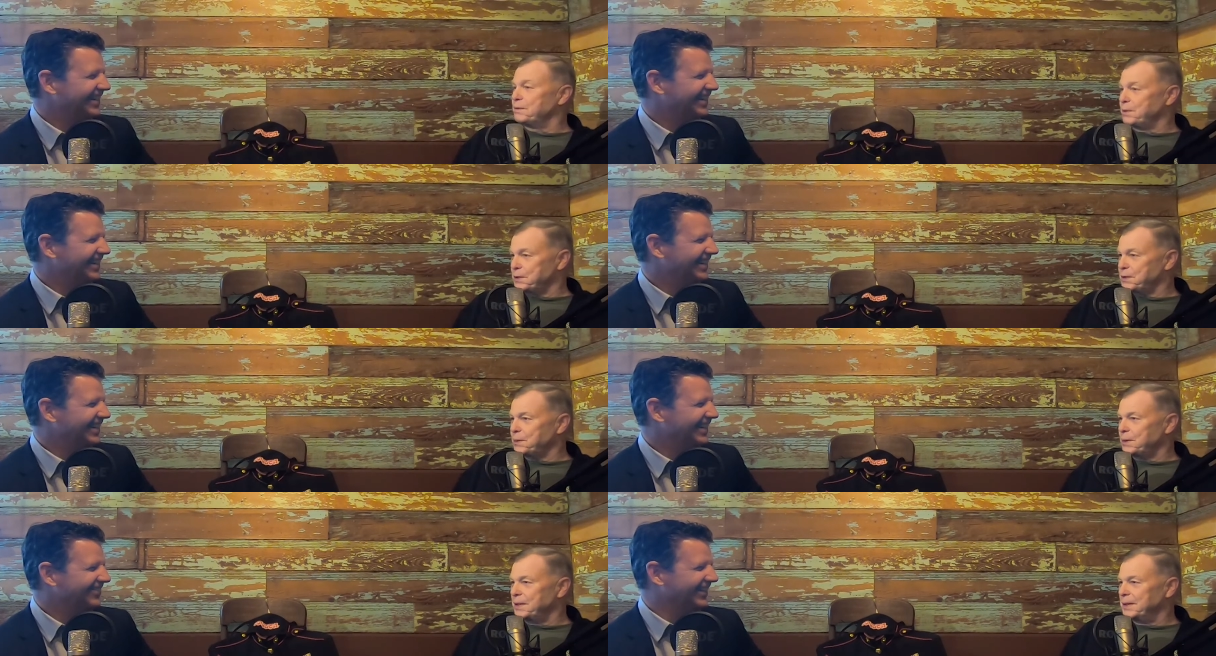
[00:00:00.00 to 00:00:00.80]
Speaker 1: for a
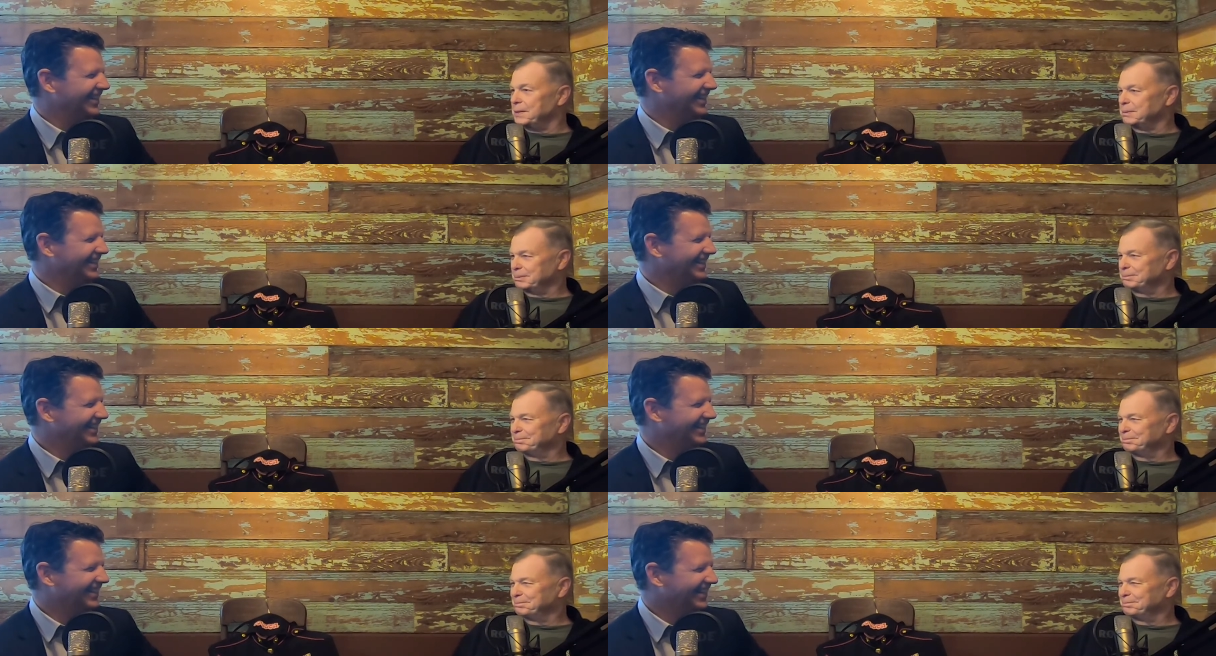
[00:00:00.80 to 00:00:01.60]
sword. Right,
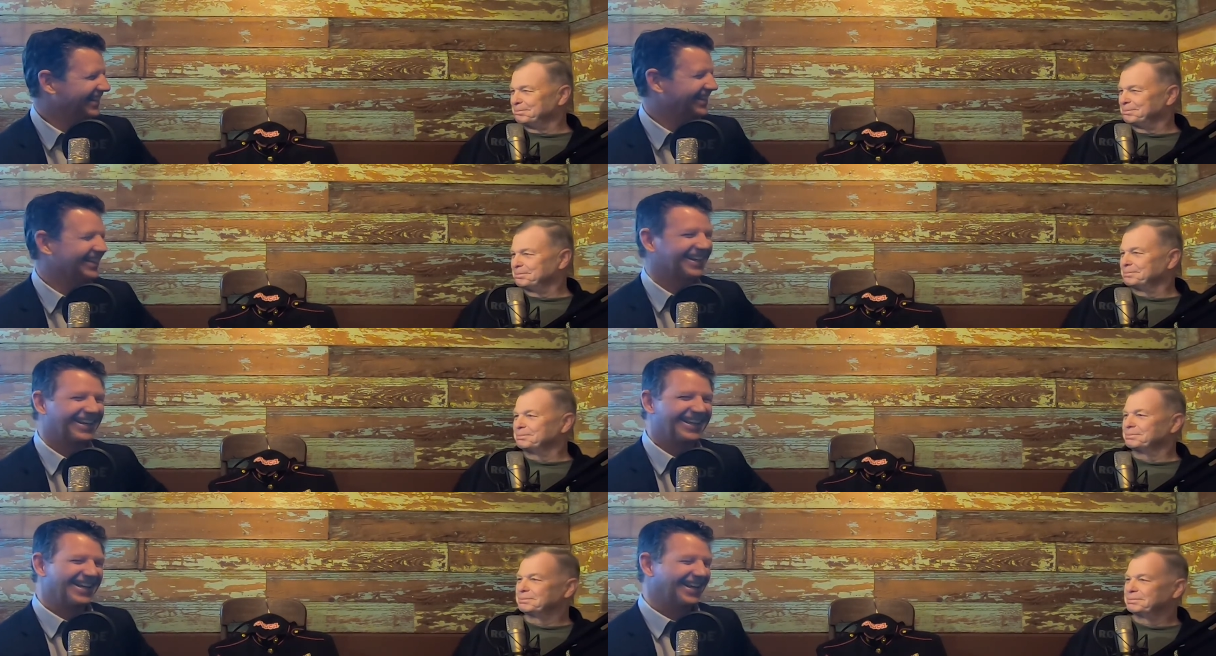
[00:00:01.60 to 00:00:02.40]
yeah.
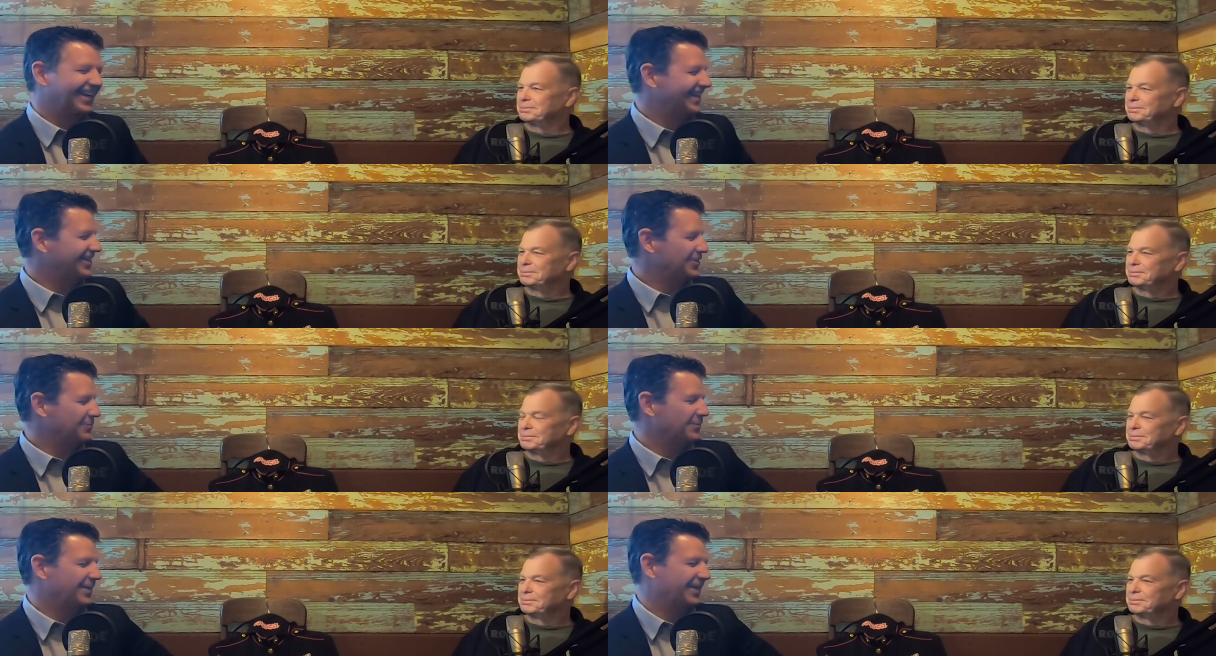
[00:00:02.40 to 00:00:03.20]

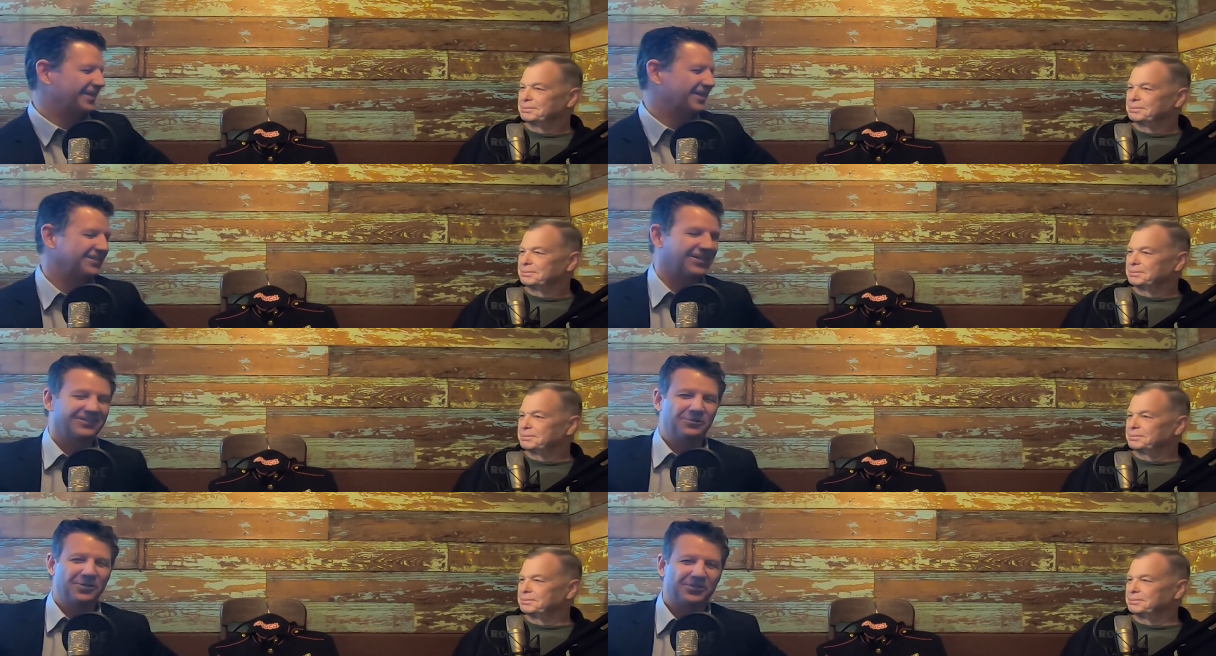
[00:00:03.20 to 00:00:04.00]
There's
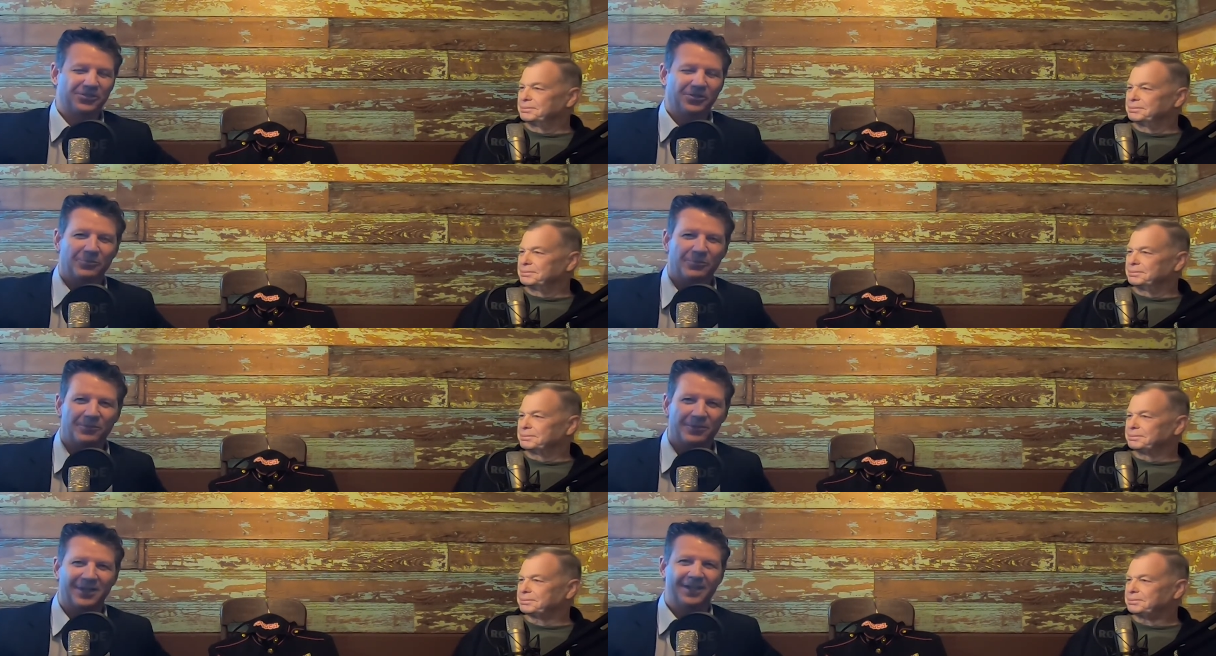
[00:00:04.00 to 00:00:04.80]
also a
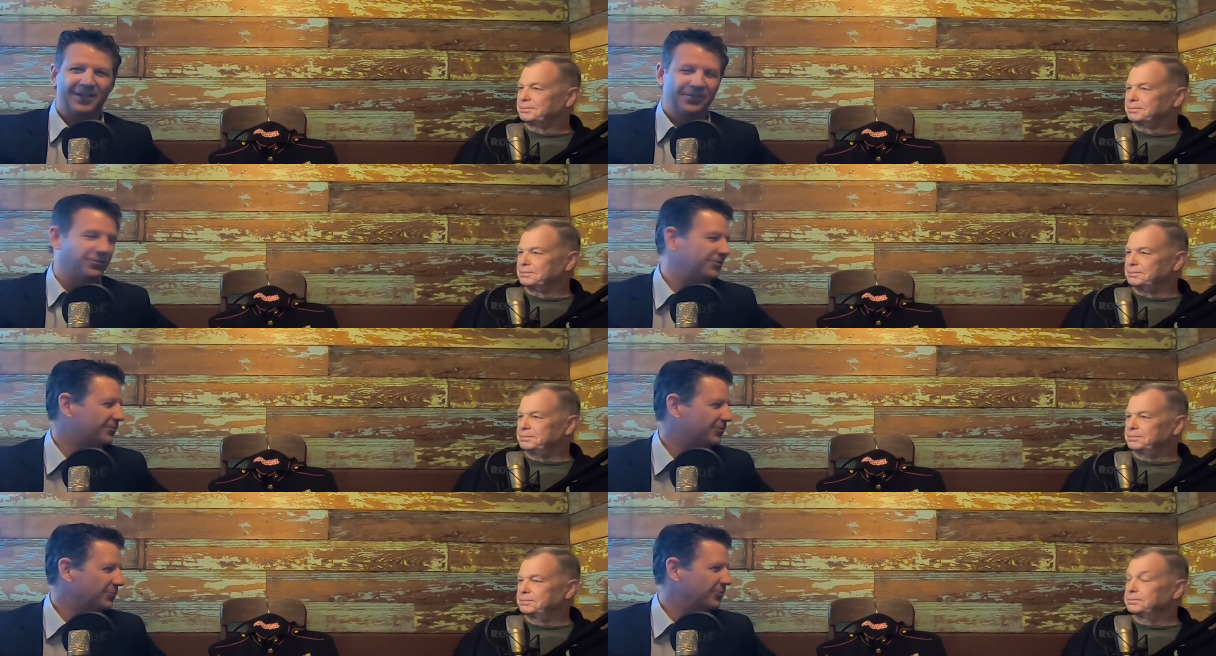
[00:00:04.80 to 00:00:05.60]
term
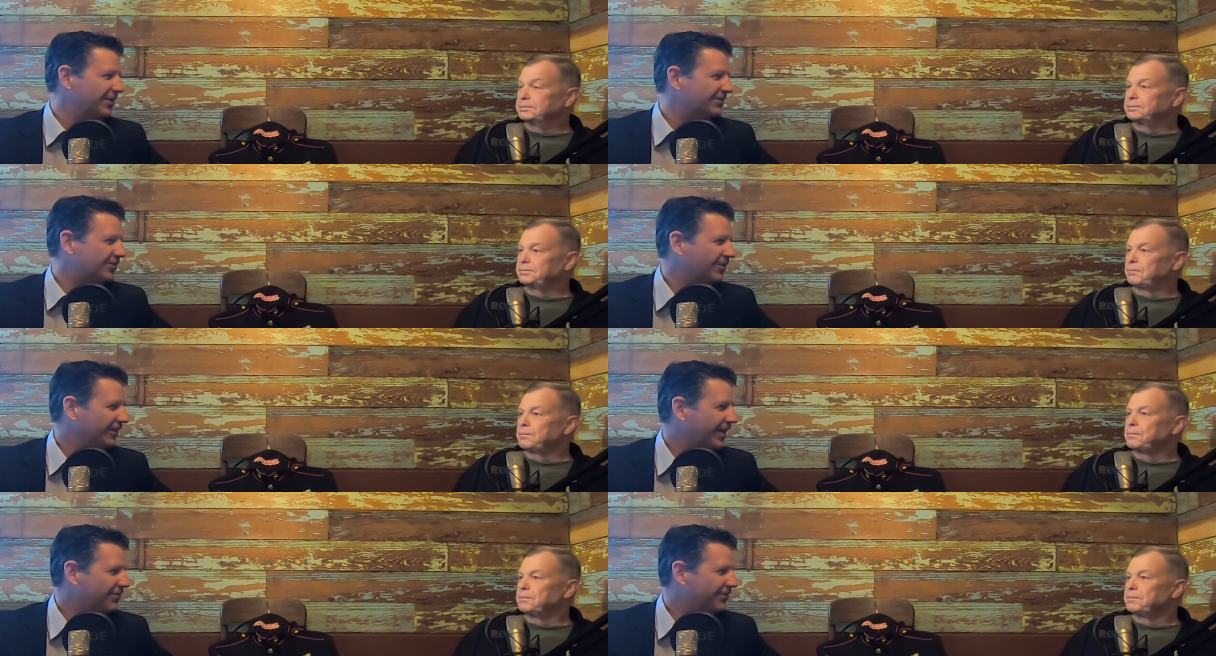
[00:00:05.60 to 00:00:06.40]
used for Marines called
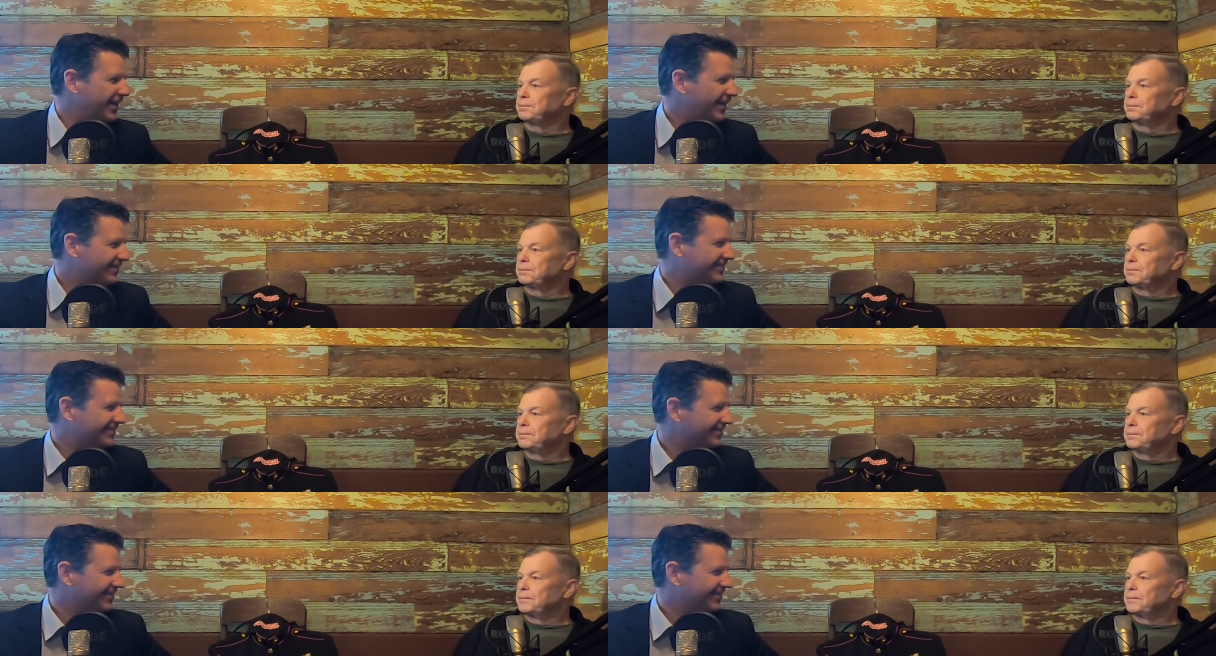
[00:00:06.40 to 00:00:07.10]
leathernecks,